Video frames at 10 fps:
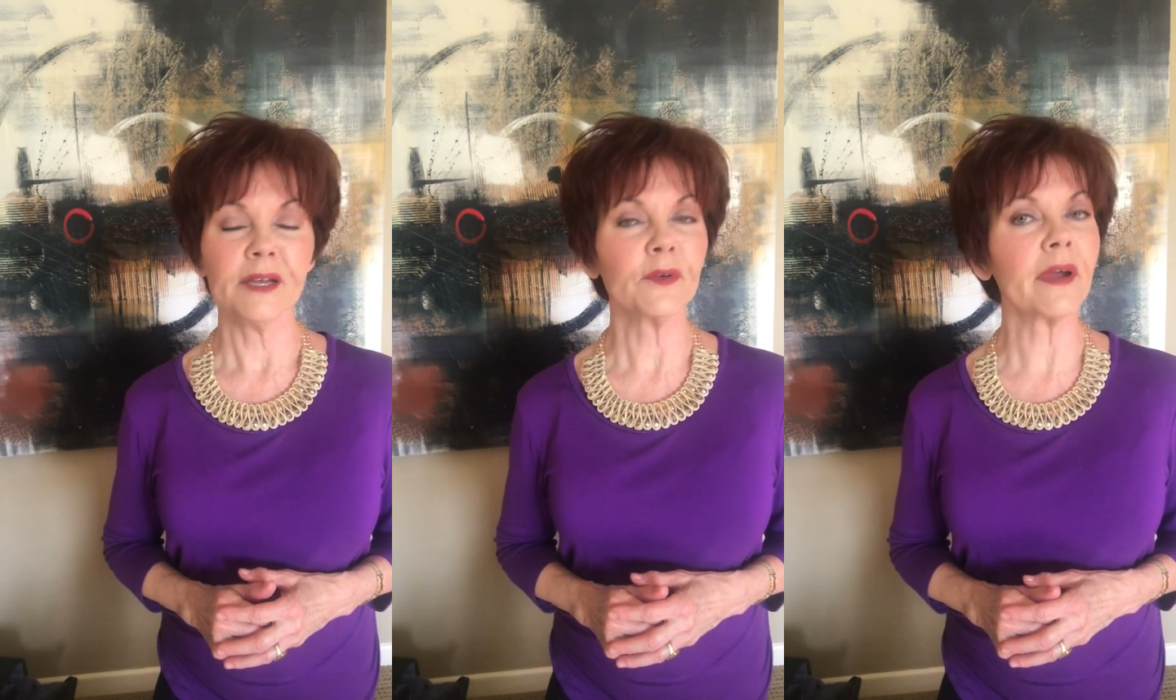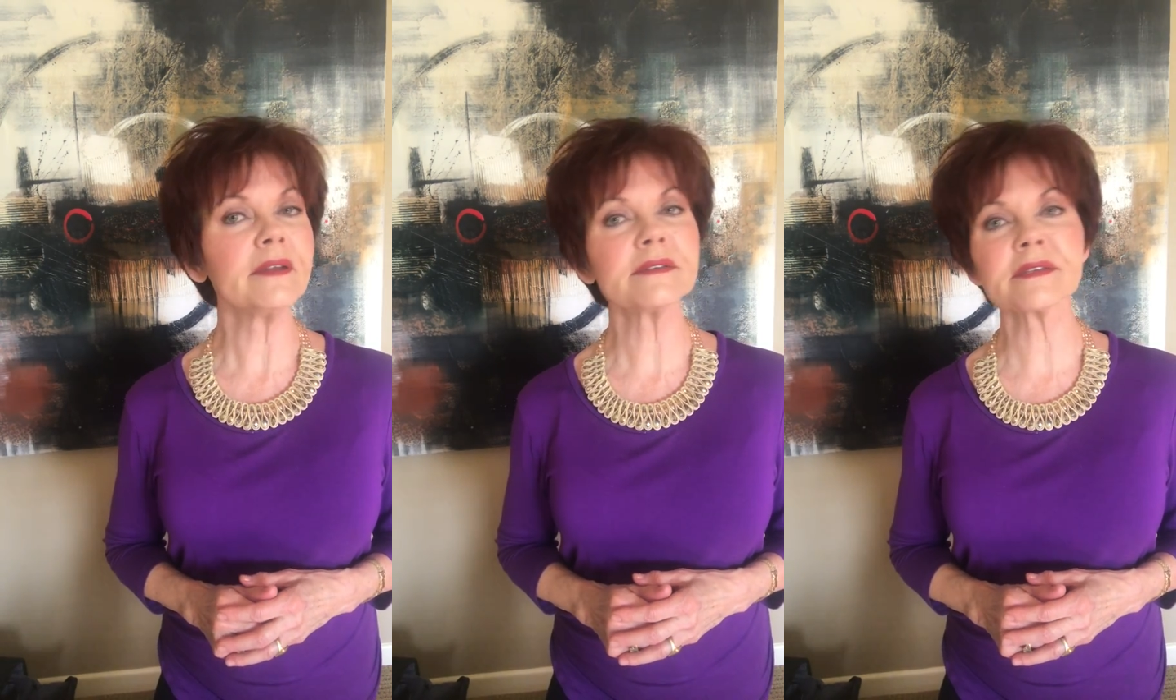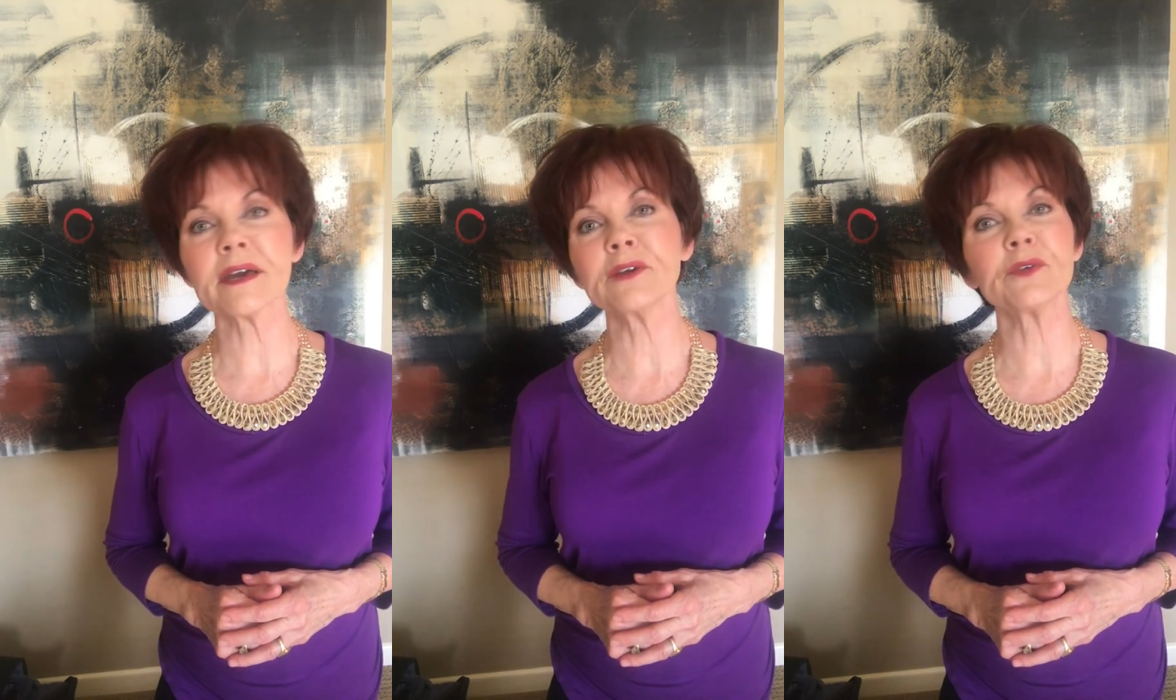
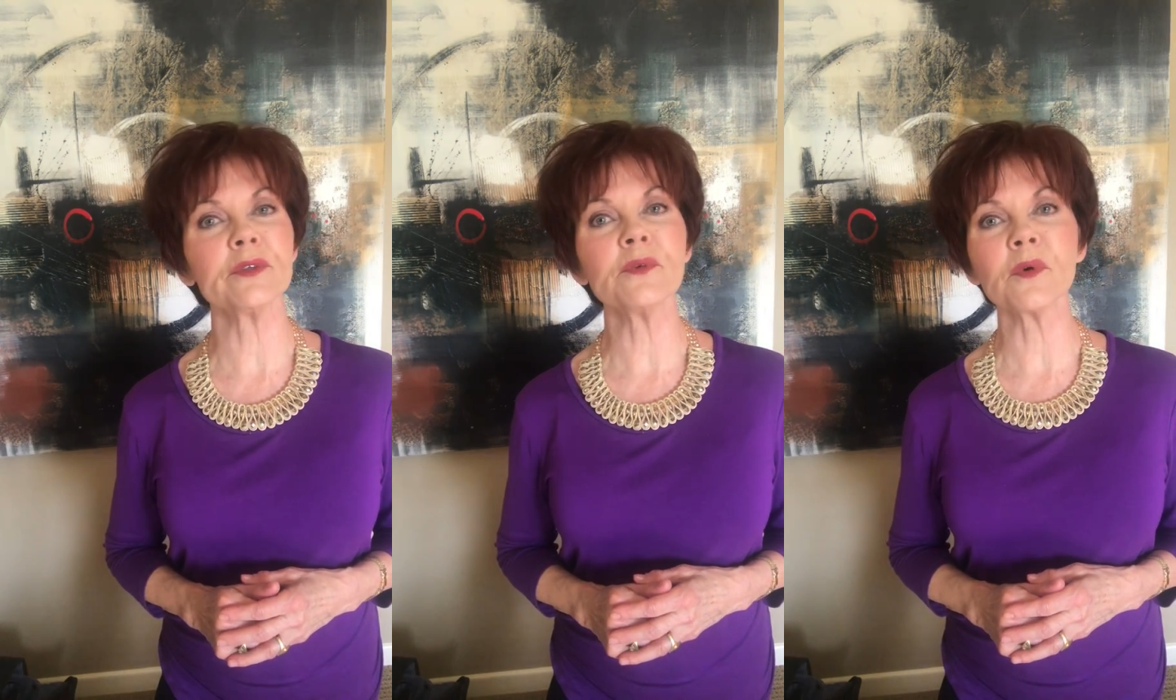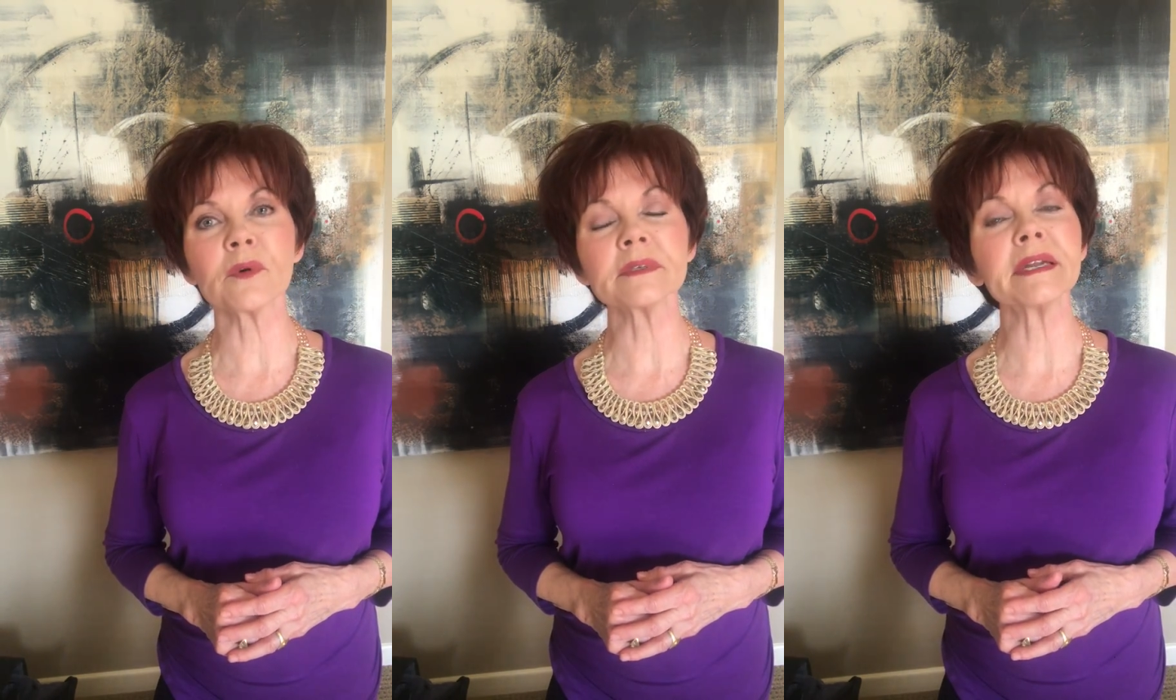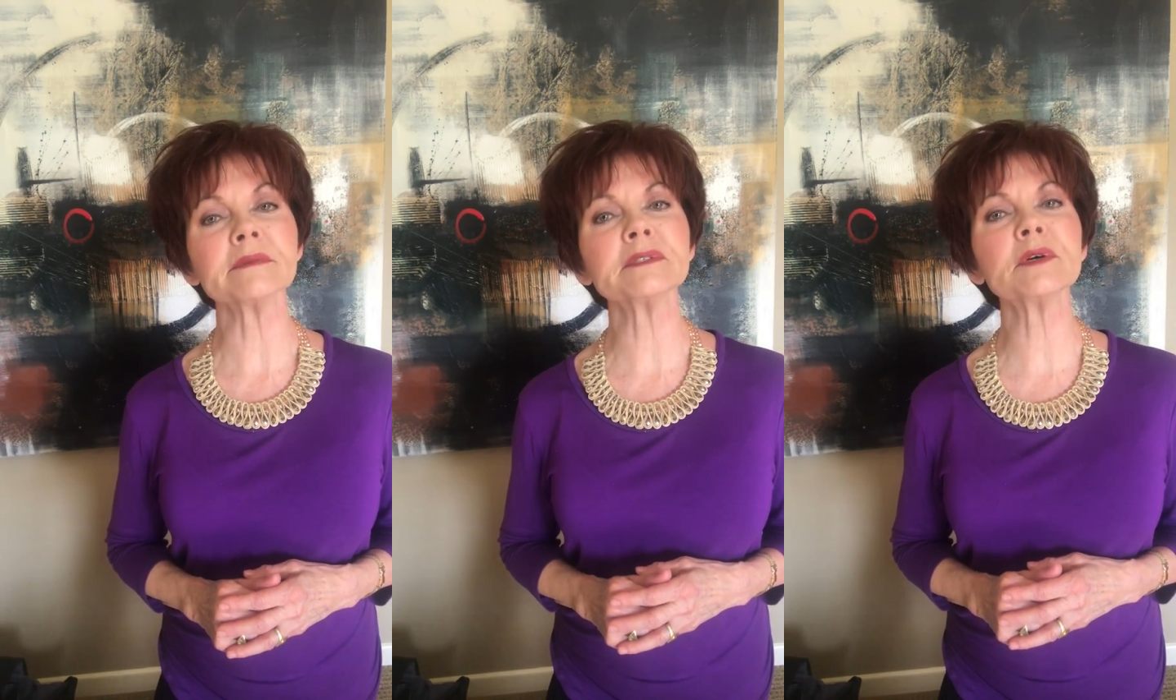Greatest country in the world, and
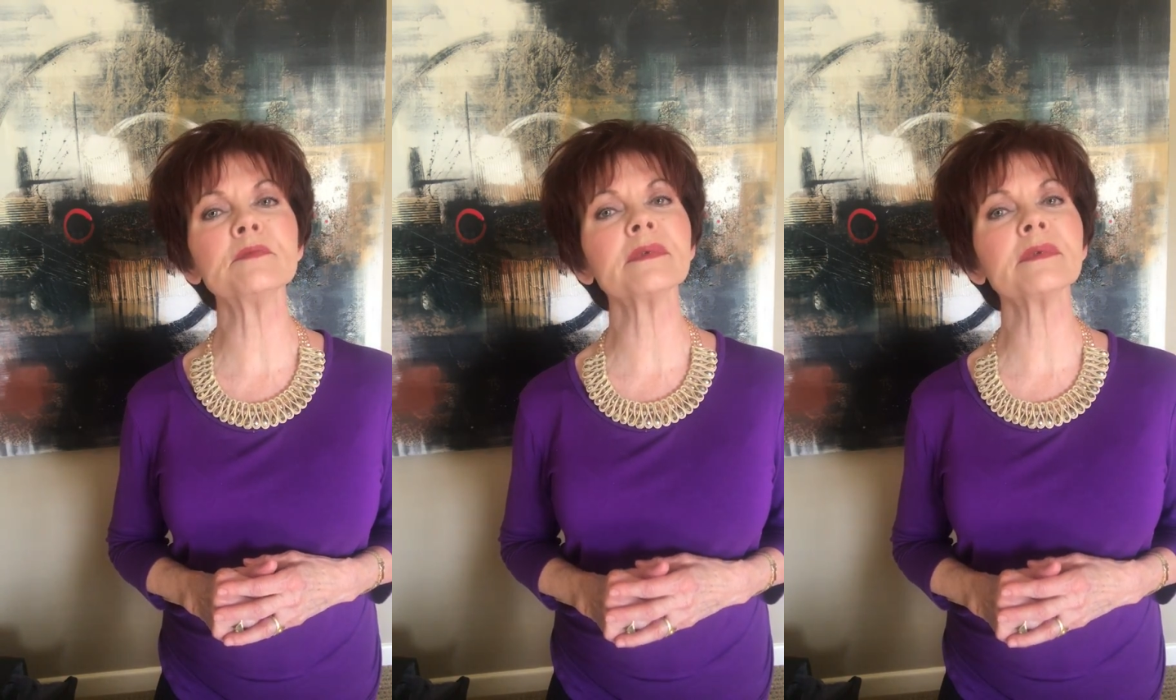I'm so